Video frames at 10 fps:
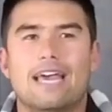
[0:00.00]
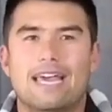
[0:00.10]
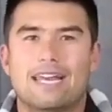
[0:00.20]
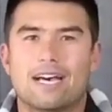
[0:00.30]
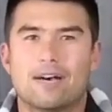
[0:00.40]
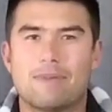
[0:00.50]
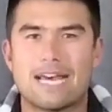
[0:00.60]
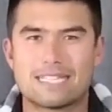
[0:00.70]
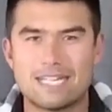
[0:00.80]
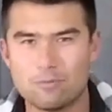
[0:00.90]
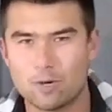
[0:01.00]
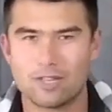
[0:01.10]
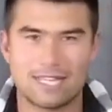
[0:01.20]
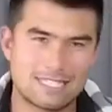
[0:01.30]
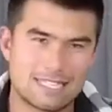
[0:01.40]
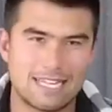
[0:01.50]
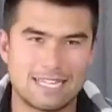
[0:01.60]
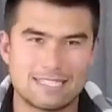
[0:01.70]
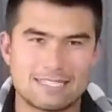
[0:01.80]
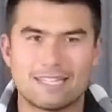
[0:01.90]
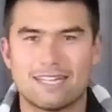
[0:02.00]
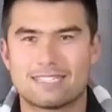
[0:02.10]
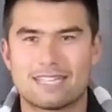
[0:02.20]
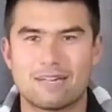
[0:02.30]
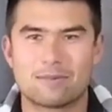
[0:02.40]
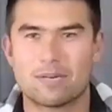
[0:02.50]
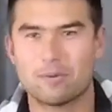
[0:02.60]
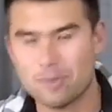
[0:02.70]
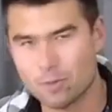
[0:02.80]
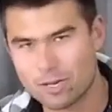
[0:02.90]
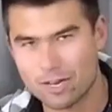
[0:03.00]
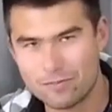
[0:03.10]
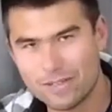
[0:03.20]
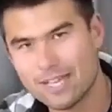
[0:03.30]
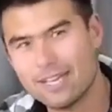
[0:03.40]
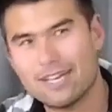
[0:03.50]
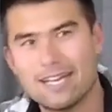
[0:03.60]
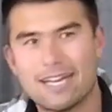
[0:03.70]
And as I did more of these things, I started to become a bit more confident